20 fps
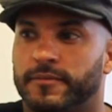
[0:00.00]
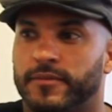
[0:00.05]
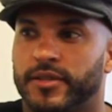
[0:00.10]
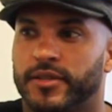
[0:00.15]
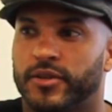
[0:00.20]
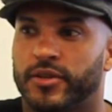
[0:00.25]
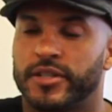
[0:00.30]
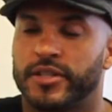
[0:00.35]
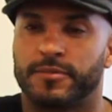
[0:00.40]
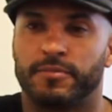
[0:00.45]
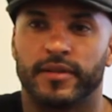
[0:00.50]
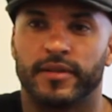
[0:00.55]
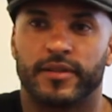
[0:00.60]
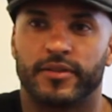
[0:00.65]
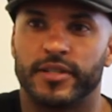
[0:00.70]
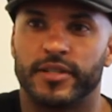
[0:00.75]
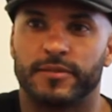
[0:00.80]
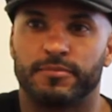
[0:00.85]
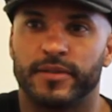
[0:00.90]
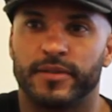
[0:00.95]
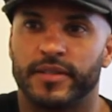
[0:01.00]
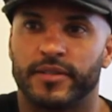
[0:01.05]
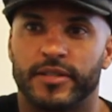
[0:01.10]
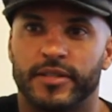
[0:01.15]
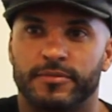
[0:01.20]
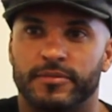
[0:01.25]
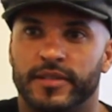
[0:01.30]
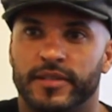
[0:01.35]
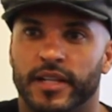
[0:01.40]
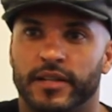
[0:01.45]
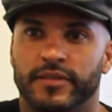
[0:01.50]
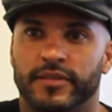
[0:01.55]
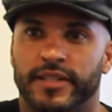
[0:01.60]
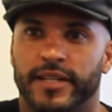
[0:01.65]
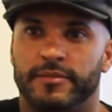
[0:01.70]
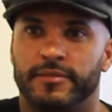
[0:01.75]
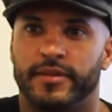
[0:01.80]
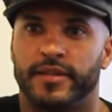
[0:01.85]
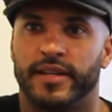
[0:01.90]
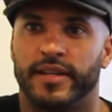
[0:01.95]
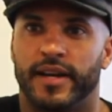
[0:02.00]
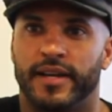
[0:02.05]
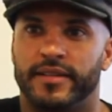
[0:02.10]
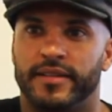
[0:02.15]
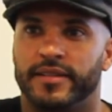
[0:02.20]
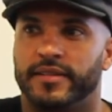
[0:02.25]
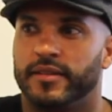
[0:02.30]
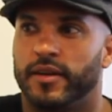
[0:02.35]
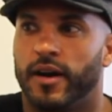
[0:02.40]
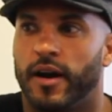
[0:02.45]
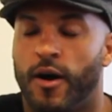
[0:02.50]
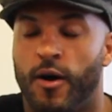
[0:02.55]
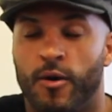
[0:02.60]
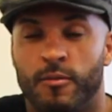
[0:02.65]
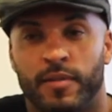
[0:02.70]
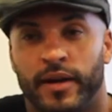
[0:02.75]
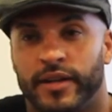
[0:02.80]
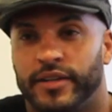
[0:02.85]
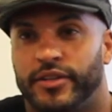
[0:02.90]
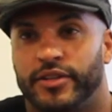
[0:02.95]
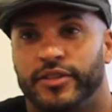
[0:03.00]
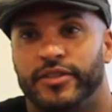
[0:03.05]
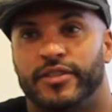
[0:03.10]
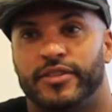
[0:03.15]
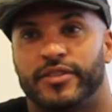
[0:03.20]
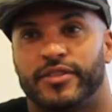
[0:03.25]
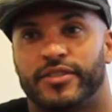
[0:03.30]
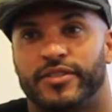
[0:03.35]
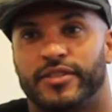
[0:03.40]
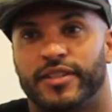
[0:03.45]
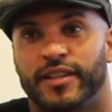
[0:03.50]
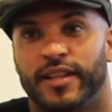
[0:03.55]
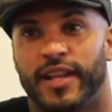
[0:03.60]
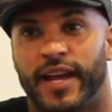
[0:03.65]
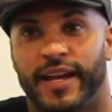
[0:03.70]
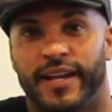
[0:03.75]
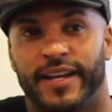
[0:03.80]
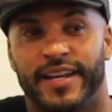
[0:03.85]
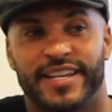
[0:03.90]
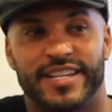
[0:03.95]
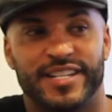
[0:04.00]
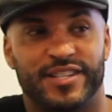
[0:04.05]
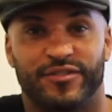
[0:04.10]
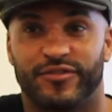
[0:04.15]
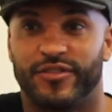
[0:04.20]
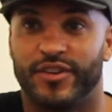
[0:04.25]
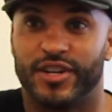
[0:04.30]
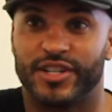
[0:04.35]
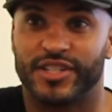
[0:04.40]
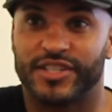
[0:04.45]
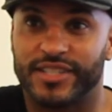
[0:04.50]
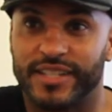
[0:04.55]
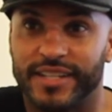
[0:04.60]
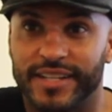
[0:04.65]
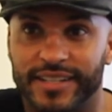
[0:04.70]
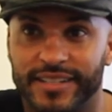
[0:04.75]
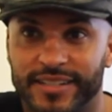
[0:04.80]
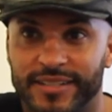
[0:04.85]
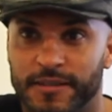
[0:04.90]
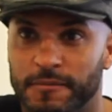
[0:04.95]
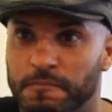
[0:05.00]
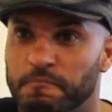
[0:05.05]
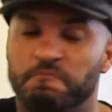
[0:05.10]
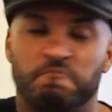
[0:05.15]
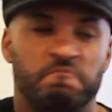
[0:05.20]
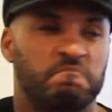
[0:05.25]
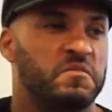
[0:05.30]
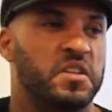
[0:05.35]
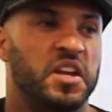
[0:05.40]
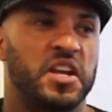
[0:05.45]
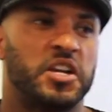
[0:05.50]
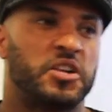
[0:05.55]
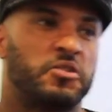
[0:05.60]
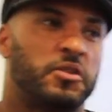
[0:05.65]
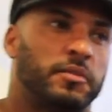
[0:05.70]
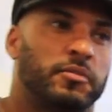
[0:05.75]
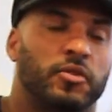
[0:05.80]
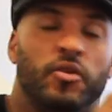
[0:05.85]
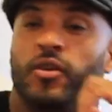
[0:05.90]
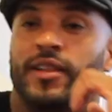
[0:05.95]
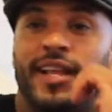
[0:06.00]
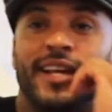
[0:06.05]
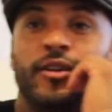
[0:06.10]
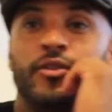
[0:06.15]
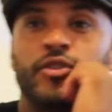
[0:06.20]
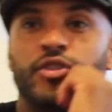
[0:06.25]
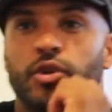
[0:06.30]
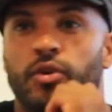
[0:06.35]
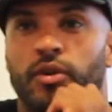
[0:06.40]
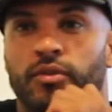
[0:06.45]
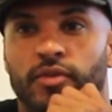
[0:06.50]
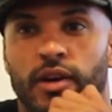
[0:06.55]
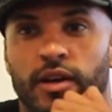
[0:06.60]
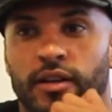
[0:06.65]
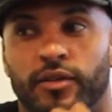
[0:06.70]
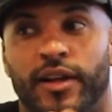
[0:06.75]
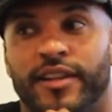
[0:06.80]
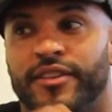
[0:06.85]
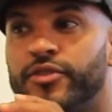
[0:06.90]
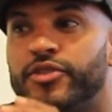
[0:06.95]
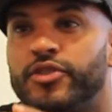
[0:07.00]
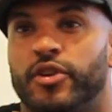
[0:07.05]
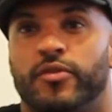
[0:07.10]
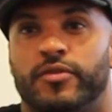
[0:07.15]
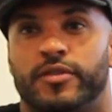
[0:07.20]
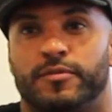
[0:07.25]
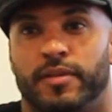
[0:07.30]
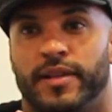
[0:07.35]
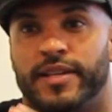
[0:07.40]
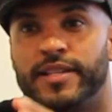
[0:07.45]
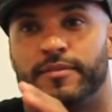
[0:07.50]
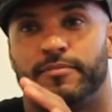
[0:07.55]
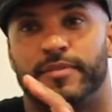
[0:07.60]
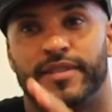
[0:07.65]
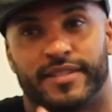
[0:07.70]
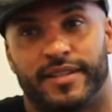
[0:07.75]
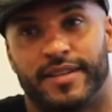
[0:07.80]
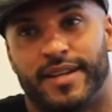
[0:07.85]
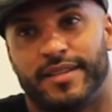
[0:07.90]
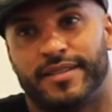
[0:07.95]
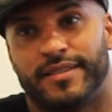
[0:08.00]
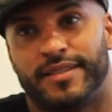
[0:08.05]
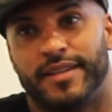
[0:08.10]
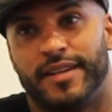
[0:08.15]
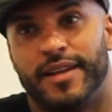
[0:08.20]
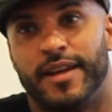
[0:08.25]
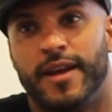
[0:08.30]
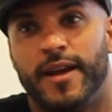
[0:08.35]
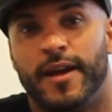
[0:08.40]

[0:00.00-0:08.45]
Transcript: Crispin Glover came in, and oh my goodness, like his first scene, incredible. Orlando Jones plays Mr. Nancy.